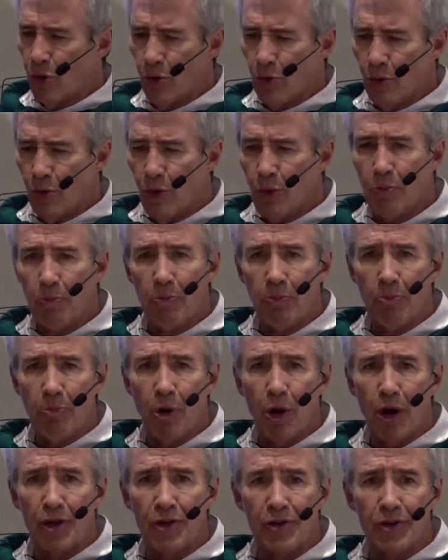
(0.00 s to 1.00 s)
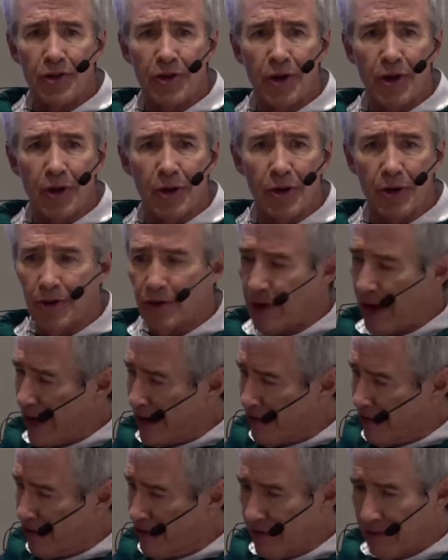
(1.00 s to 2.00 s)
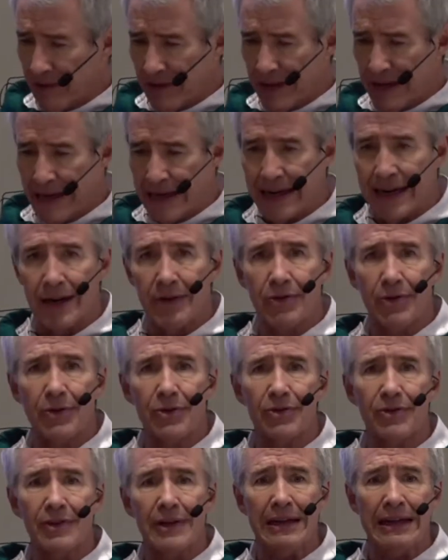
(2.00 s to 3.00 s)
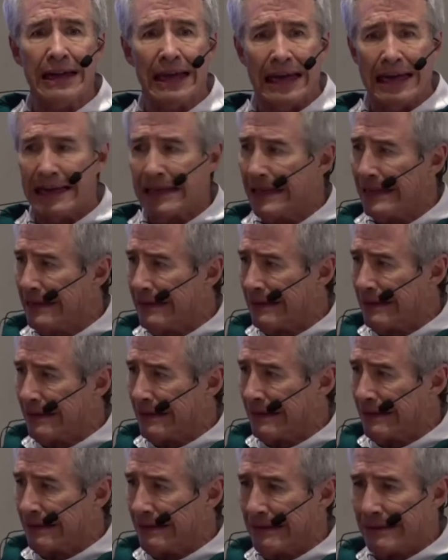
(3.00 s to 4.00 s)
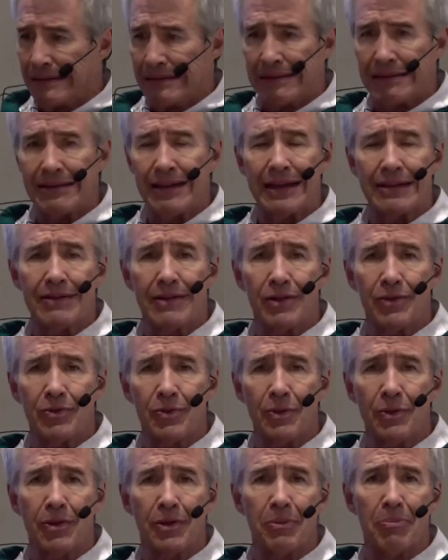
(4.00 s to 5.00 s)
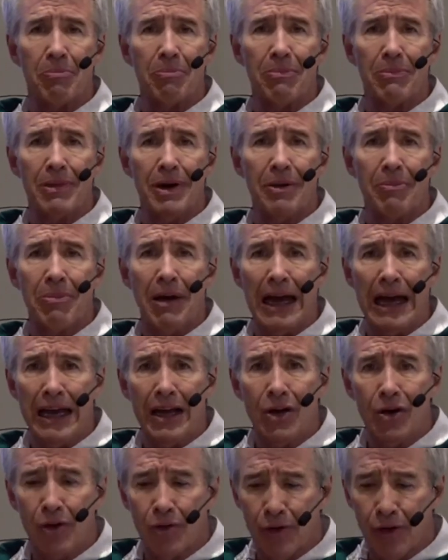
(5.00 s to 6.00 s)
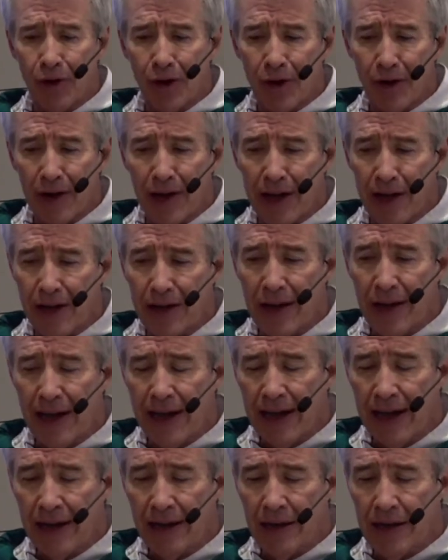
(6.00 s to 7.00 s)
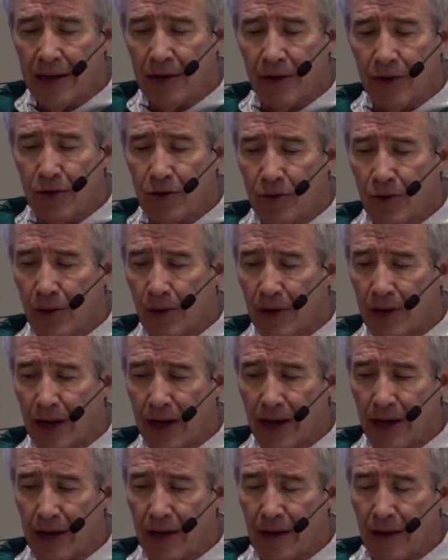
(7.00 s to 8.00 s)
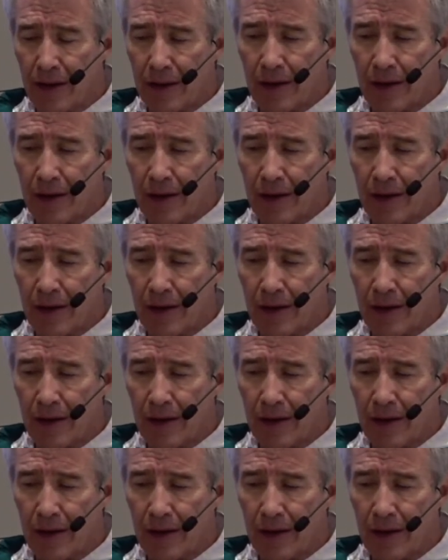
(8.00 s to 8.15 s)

well, boys and girls, I've never seen any like this with a, a bag over her head. Annie, are you okay?